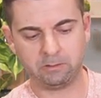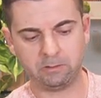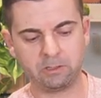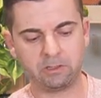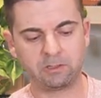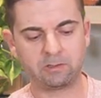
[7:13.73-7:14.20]

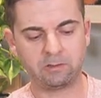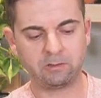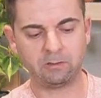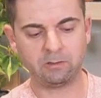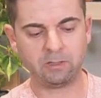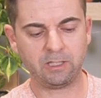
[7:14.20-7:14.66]

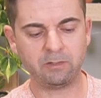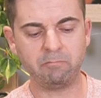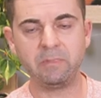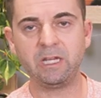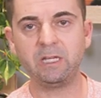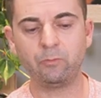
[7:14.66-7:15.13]
Just kind of
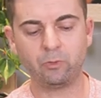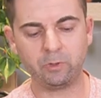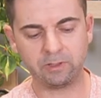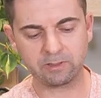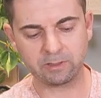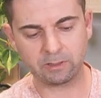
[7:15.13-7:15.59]
main
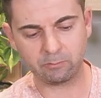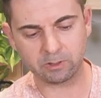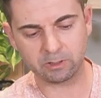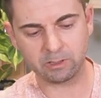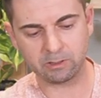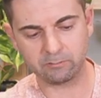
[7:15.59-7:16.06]
points that I
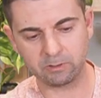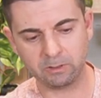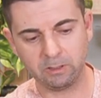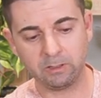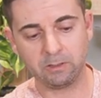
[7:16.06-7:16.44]
want to cover.